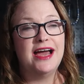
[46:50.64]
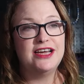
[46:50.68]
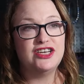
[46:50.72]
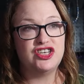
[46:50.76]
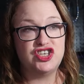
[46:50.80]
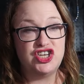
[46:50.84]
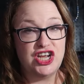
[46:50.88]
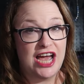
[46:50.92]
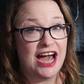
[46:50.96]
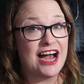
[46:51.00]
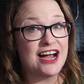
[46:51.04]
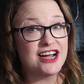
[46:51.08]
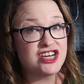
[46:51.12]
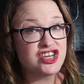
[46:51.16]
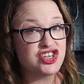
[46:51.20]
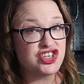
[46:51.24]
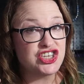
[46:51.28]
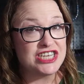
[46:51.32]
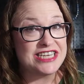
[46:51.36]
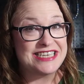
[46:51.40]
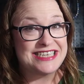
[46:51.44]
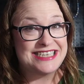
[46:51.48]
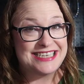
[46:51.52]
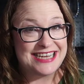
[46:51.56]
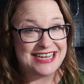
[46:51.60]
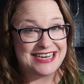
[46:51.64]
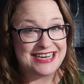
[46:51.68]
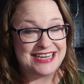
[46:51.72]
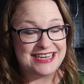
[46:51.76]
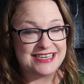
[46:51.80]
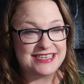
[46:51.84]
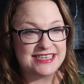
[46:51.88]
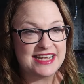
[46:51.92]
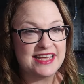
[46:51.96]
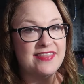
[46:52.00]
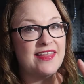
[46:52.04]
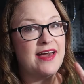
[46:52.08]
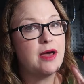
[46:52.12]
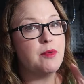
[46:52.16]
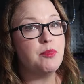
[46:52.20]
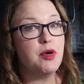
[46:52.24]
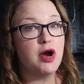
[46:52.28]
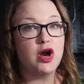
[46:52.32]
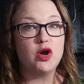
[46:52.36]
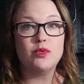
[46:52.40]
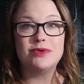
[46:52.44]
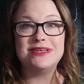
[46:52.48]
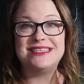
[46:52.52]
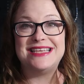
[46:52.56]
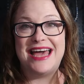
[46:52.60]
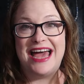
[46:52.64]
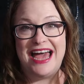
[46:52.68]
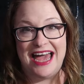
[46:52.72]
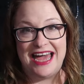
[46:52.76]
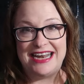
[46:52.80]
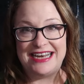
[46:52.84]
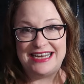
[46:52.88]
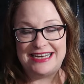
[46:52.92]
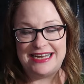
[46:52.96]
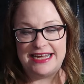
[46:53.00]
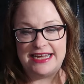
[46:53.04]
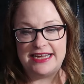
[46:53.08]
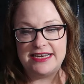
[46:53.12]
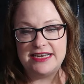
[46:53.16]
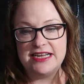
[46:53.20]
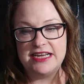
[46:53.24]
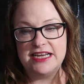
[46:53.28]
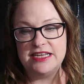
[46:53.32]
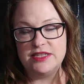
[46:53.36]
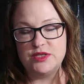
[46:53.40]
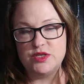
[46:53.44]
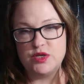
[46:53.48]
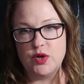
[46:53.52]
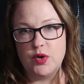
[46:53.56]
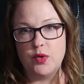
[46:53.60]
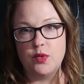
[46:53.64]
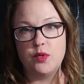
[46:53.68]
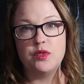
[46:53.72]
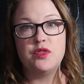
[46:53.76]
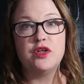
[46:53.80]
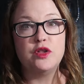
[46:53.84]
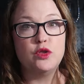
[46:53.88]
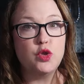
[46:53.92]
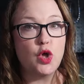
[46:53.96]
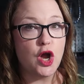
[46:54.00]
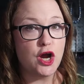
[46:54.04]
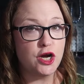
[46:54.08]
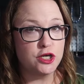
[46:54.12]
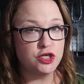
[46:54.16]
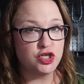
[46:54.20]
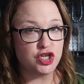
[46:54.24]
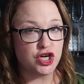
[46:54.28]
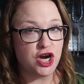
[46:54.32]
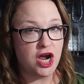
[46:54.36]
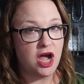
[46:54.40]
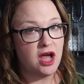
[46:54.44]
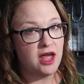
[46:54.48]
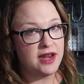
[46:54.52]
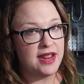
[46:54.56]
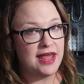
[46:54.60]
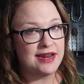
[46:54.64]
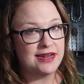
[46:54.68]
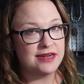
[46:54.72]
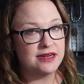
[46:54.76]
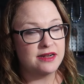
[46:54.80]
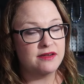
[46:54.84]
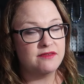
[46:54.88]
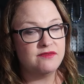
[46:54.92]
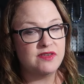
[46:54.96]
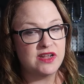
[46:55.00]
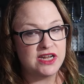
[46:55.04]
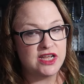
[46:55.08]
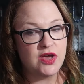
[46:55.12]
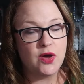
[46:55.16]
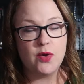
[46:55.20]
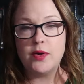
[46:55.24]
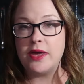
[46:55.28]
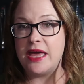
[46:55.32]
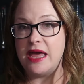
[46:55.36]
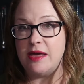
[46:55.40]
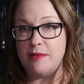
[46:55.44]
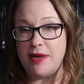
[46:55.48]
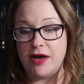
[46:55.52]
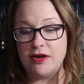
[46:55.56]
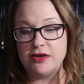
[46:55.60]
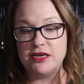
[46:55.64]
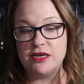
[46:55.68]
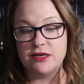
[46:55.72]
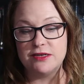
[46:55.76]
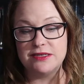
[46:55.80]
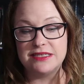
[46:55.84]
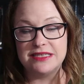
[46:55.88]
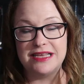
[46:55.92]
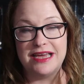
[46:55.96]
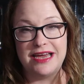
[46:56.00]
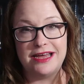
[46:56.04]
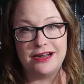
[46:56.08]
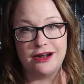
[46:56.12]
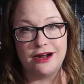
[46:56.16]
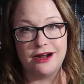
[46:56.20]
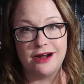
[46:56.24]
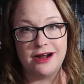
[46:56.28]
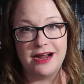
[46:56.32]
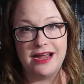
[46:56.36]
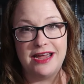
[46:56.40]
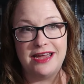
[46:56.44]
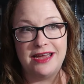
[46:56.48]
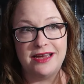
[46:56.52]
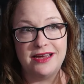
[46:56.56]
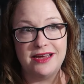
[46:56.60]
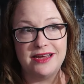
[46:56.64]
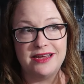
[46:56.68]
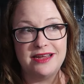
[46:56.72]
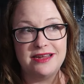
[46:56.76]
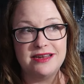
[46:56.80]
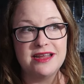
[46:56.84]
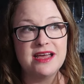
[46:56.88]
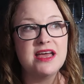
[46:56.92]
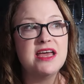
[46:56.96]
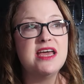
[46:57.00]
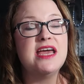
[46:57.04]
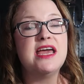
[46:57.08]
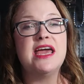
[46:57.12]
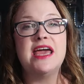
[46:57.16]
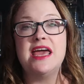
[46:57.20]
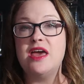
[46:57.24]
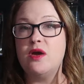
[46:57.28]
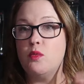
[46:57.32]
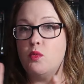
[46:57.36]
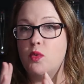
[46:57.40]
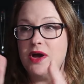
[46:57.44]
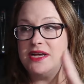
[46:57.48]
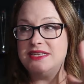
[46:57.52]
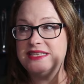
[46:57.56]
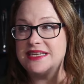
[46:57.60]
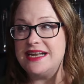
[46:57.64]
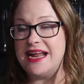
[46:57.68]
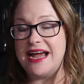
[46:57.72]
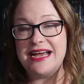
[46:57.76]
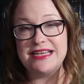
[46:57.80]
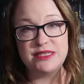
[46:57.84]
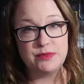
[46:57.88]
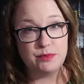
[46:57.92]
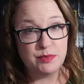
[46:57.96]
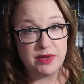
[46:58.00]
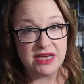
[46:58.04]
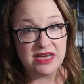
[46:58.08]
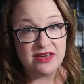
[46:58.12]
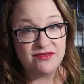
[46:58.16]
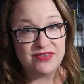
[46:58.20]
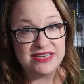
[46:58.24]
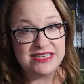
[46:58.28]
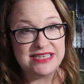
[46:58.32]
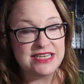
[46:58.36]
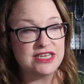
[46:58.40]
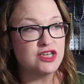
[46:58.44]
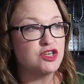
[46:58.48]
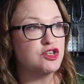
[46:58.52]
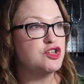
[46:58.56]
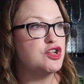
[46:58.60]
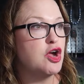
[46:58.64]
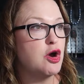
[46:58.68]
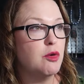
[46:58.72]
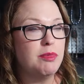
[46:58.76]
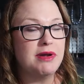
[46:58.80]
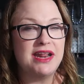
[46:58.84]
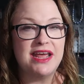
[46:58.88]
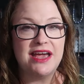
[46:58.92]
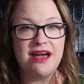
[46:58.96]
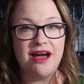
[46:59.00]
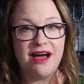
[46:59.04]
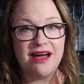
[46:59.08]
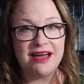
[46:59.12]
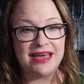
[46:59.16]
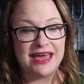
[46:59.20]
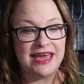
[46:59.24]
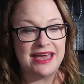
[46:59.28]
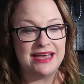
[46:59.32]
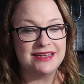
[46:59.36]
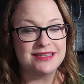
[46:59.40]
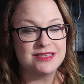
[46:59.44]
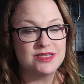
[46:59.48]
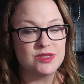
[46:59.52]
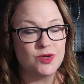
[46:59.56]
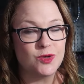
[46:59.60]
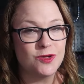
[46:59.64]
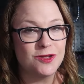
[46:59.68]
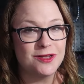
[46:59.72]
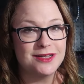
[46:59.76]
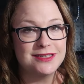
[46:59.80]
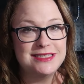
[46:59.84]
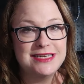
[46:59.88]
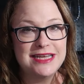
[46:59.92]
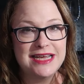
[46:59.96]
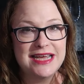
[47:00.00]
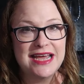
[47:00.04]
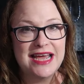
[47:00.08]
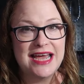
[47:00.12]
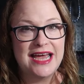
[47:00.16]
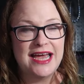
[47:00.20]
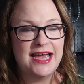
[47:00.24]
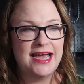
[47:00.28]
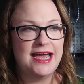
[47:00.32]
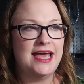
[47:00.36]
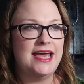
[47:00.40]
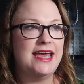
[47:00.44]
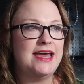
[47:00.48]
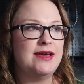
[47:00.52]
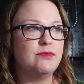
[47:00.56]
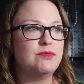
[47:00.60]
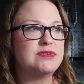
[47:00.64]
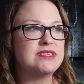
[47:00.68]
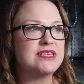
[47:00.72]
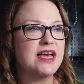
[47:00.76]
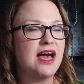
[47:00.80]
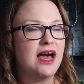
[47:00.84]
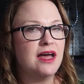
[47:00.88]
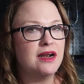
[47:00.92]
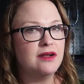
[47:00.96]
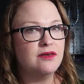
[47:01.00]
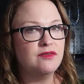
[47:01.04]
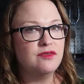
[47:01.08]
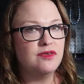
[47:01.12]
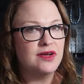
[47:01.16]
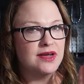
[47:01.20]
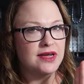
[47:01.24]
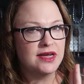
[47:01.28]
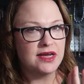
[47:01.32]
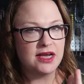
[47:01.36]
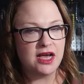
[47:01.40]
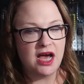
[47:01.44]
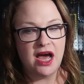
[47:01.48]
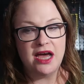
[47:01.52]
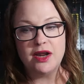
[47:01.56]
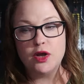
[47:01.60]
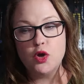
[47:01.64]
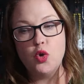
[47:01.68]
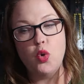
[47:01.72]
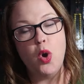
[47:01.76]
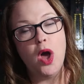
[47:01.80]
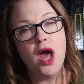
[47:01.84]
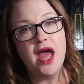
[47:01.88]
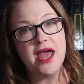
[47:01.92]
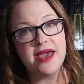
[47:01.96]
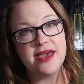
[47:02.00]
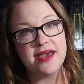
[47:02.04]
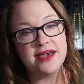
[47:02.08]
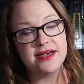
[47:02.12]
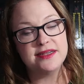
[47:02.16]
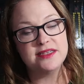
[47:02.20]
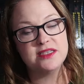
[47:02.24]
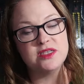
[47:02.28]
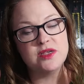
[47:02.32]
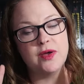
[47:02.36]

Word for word: she actually didn't and that part was edited and so the larger unedited video came out years later and it wasn't as big of a deal nobody got canceled it was kind of kind of quiet